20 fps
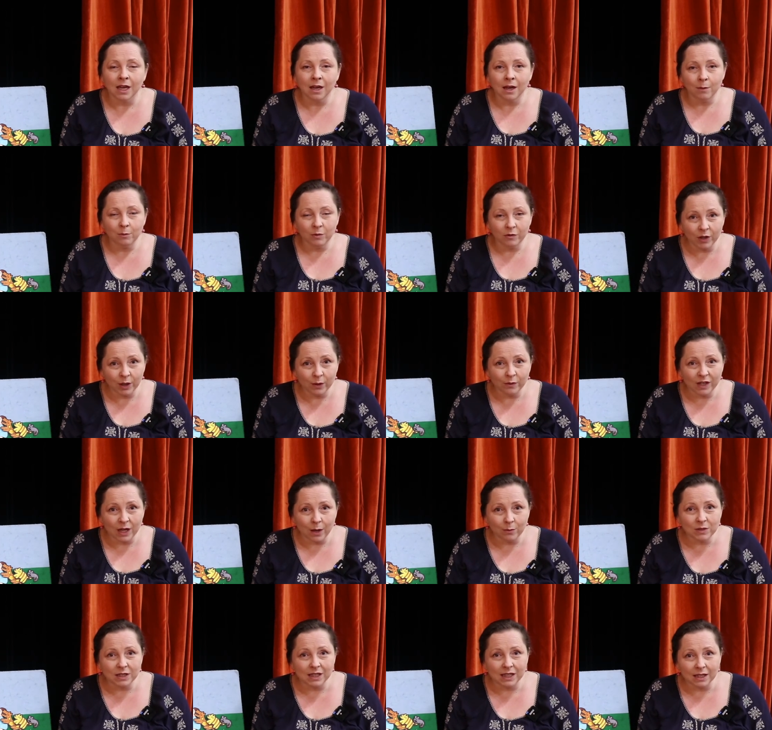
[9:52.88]
I'm afraid I've
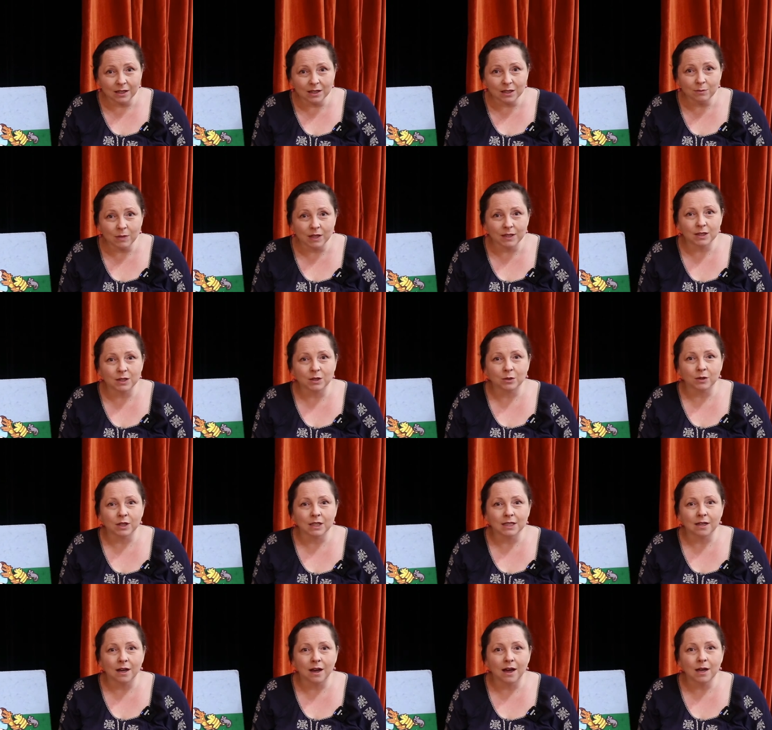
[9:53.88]
come to the end of my story
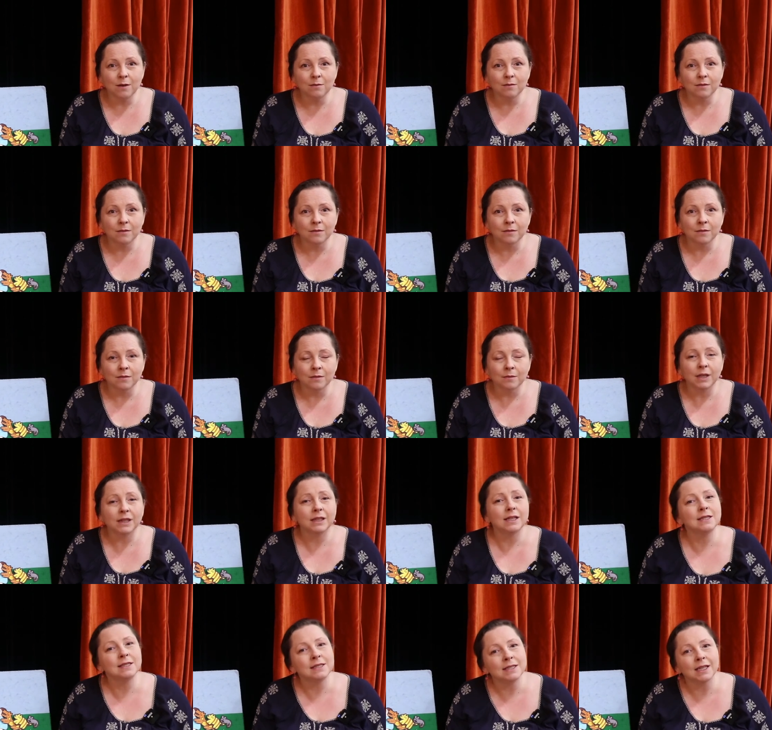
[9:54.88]
time, but
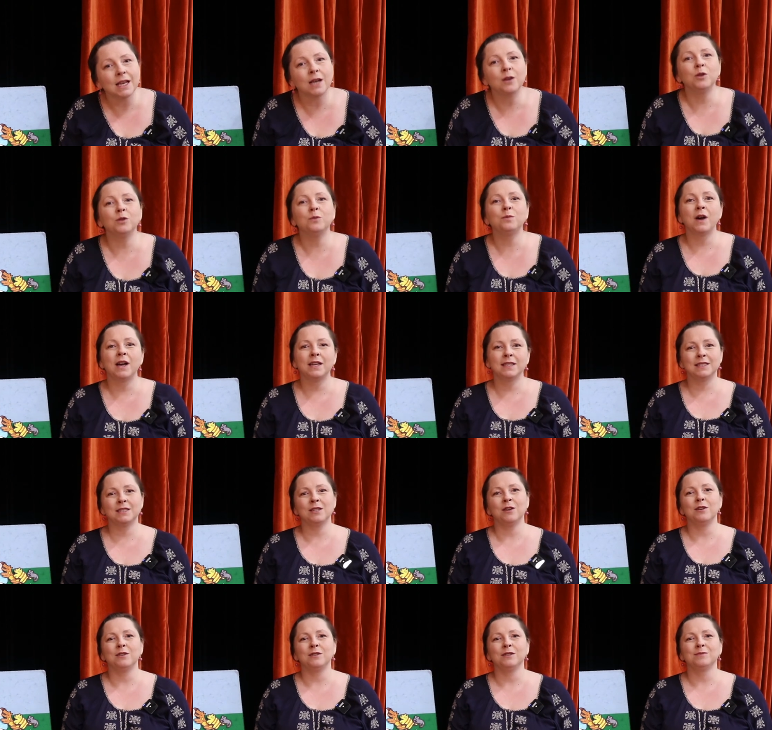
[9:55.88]
let's sing our goodbye
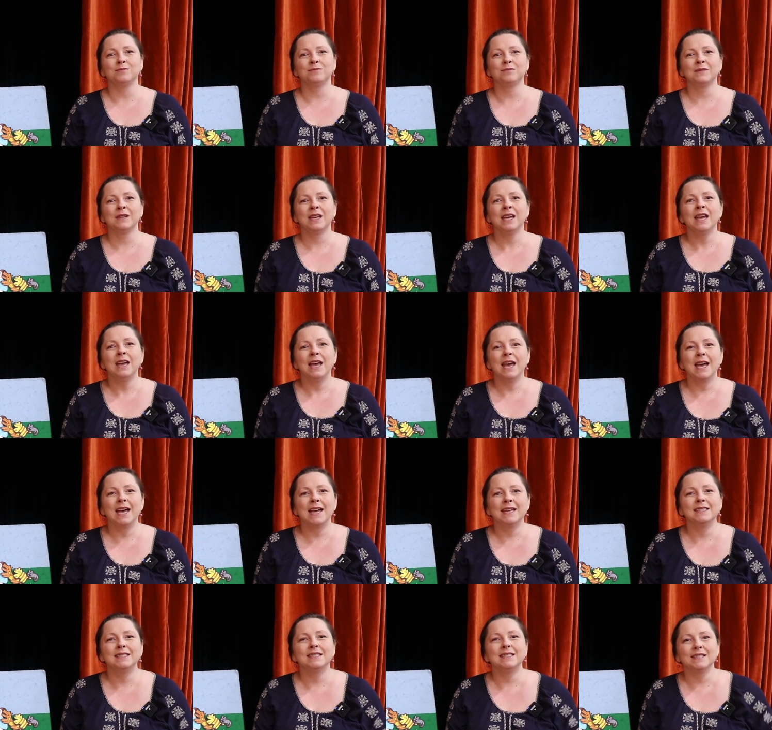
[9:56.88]
song.
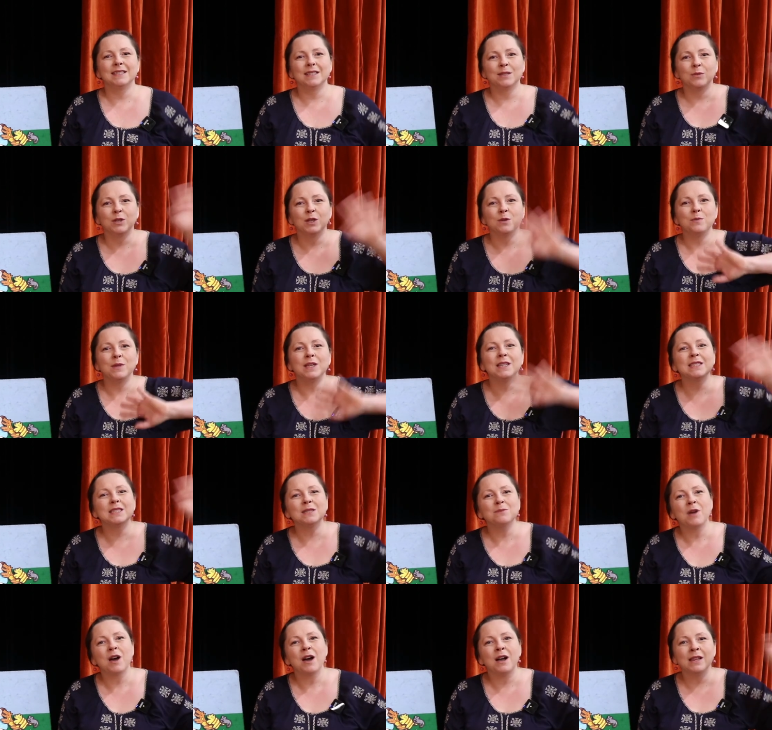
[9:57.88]
And with a big
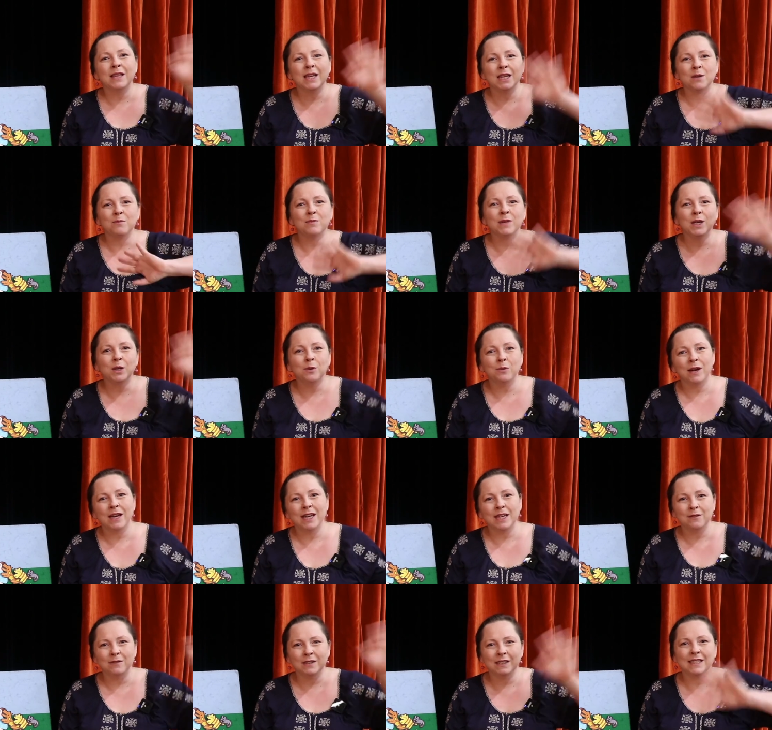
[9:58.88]
smile and a big
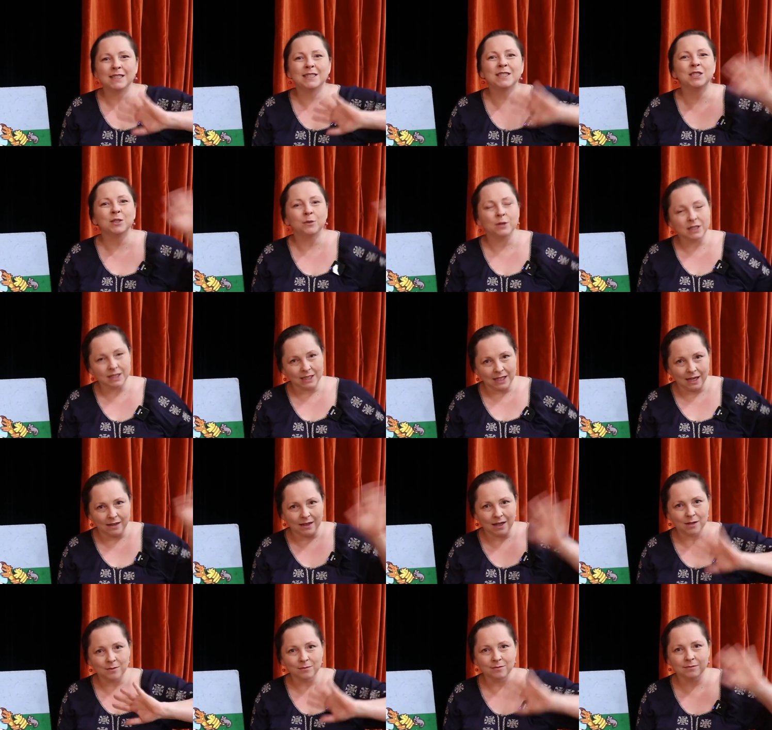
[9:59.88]
wave, let's do it
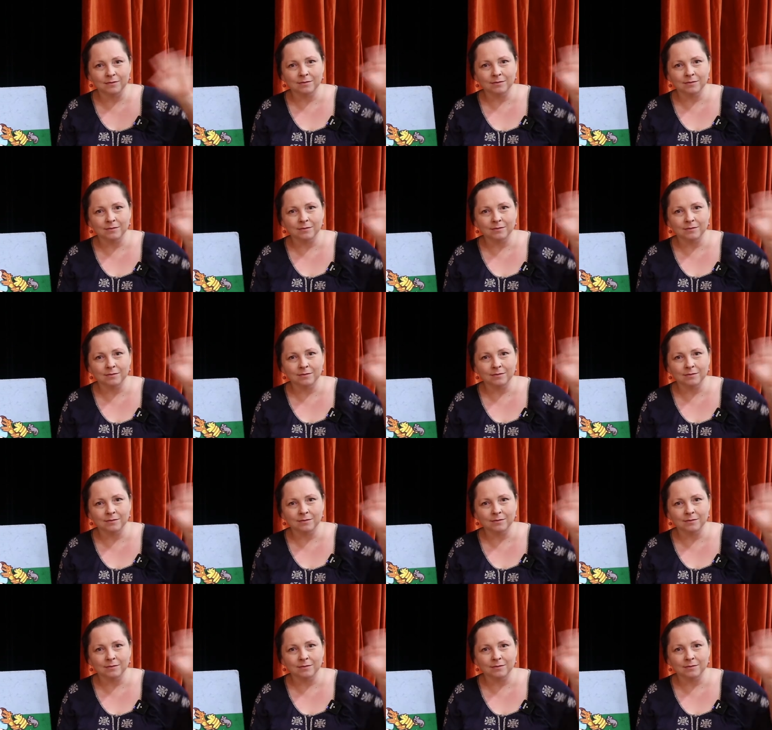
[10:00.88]
together.